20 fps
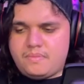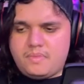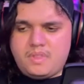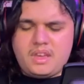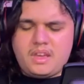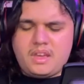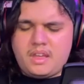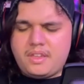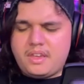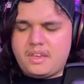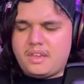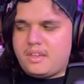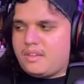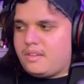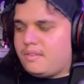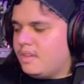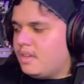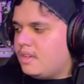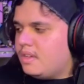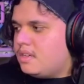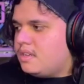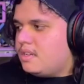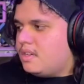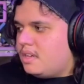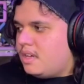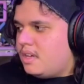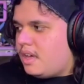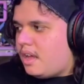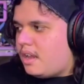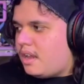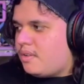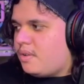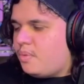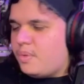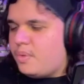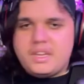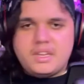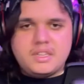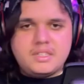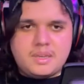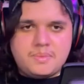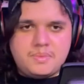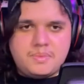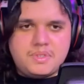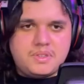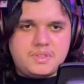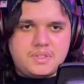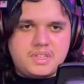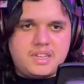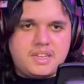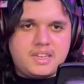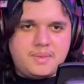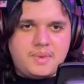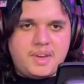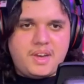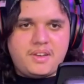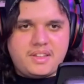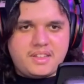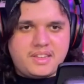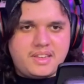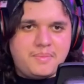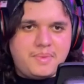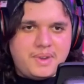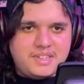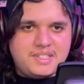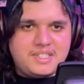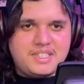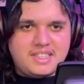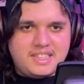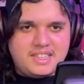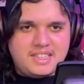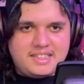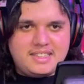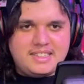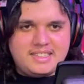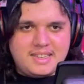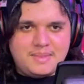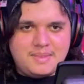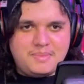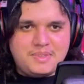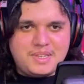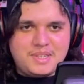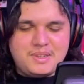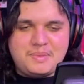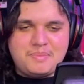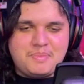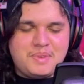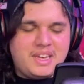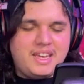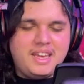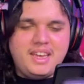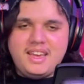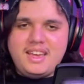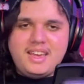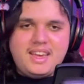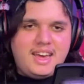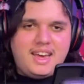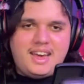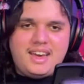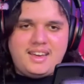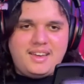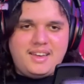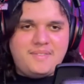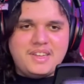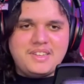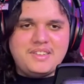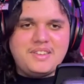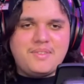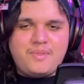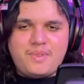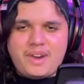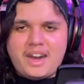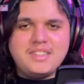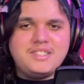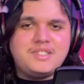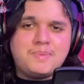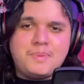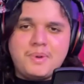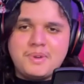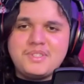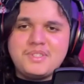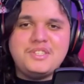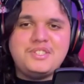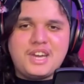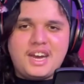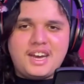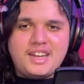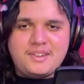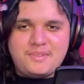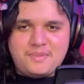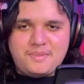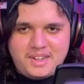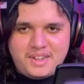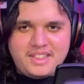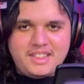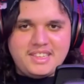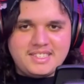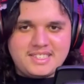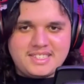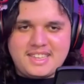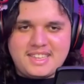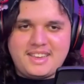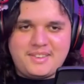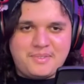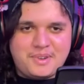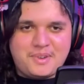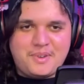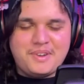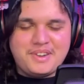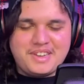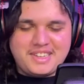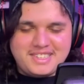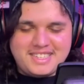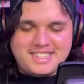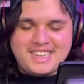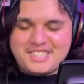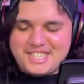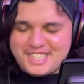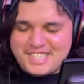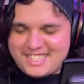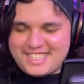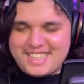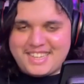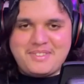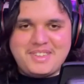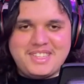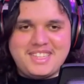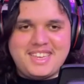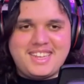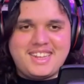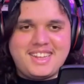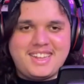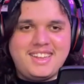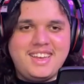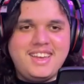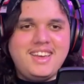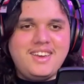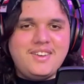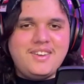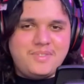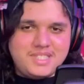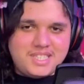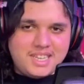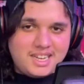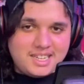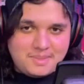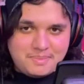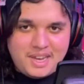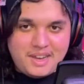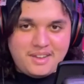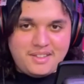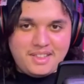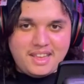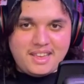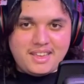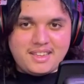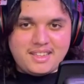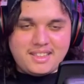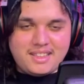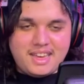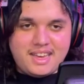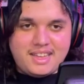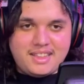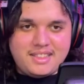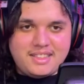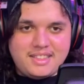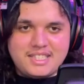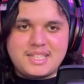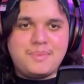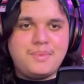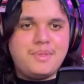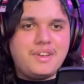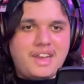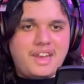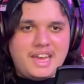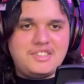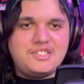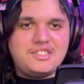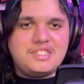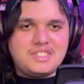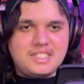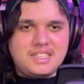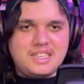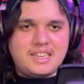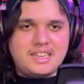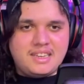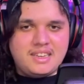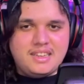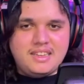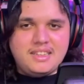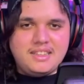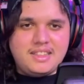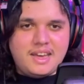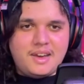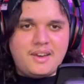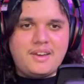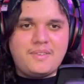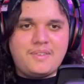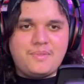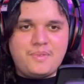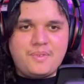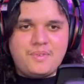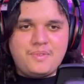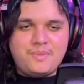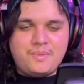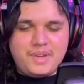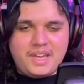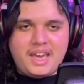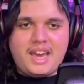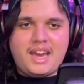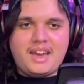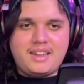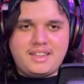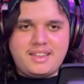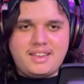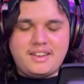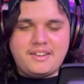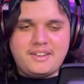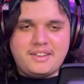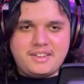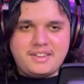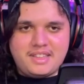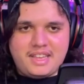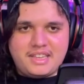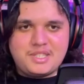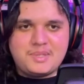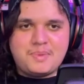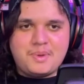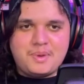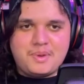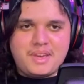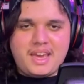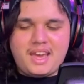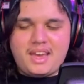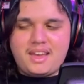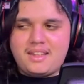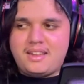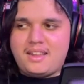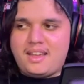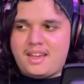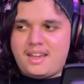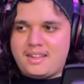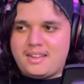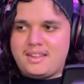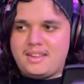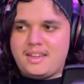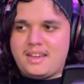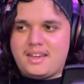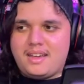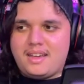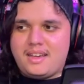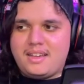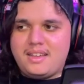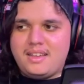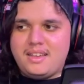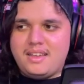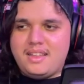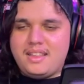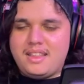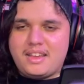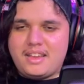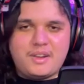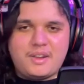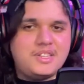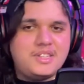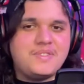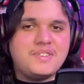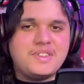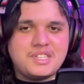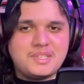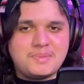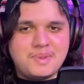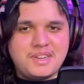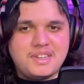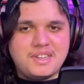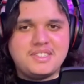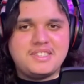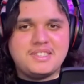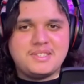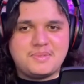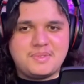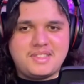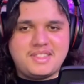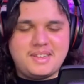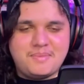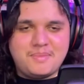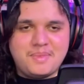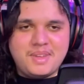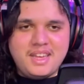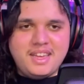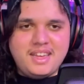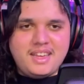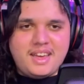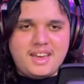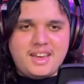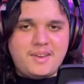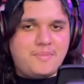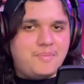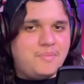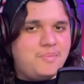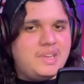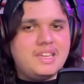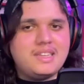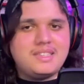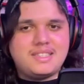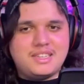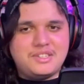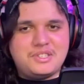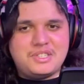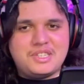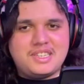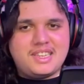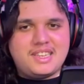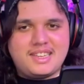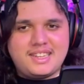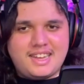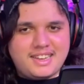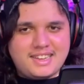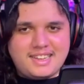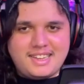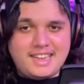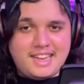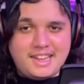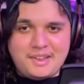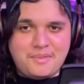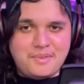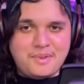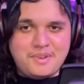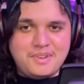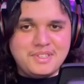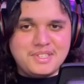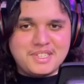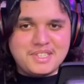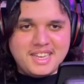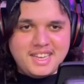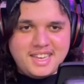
like i think I don't know when his episode's going to come out in comparison to like this episode, but mm-hmm. uh, uh I spoke to John in one of these like recording sessions that we did, and we talked about like uh, the similar agency that we had here in like Spokane and uh, mm. like our different experiences with them. Uh, me essentially like not getting any roles